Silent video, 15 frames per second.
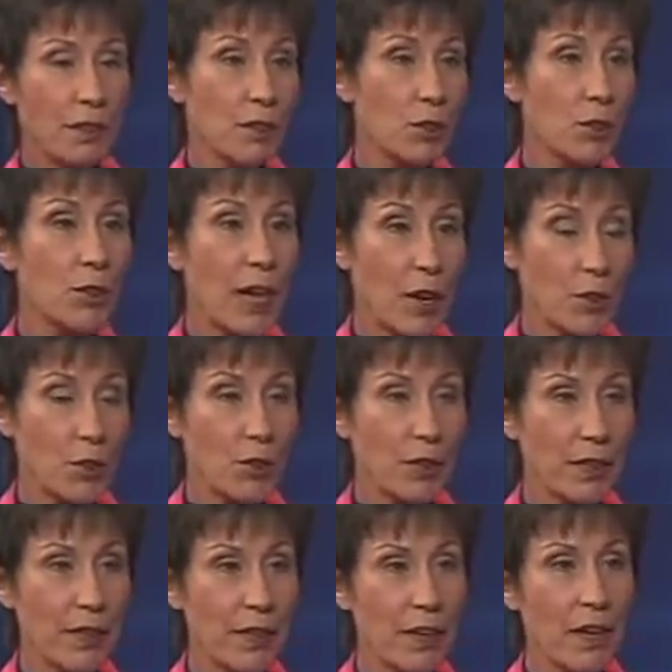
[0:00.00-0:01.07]

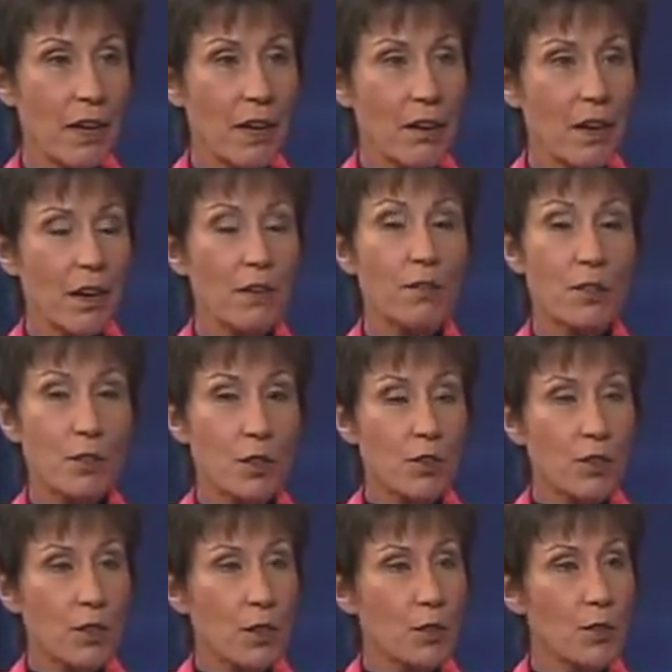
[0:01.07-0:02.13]
internationally
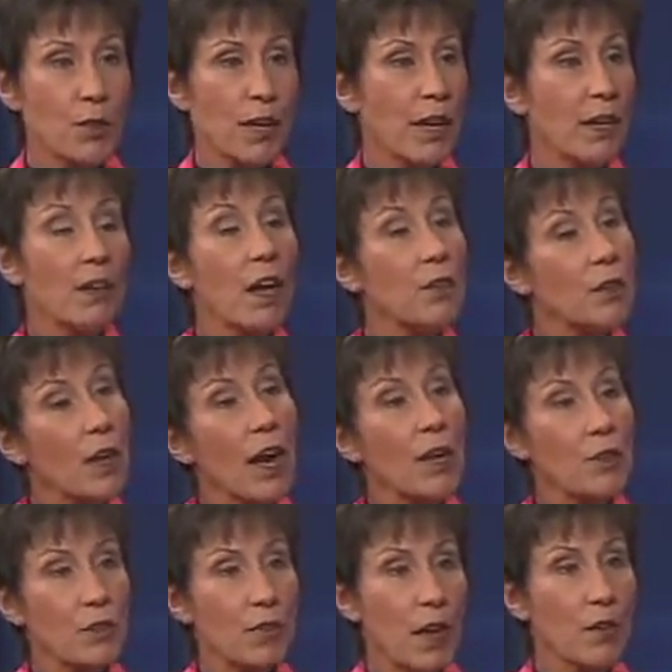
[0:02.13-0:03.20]
physicians and other
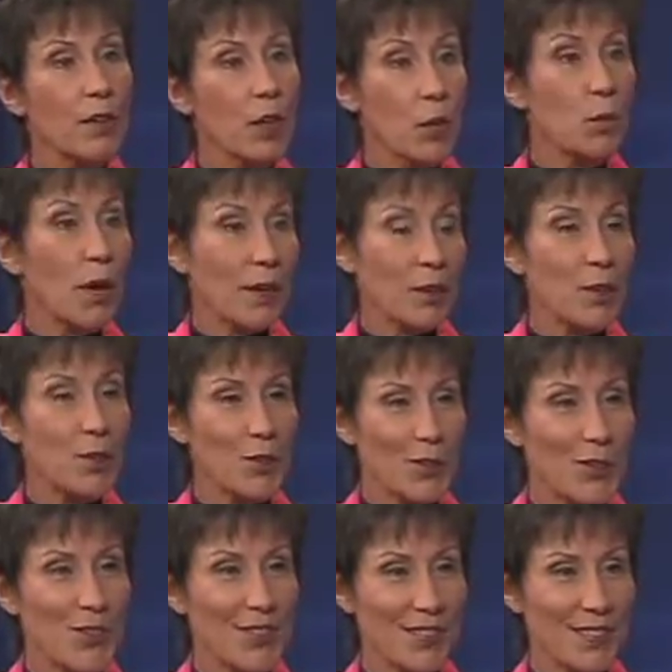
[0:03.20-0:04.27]
kinds of healthcare practitioners.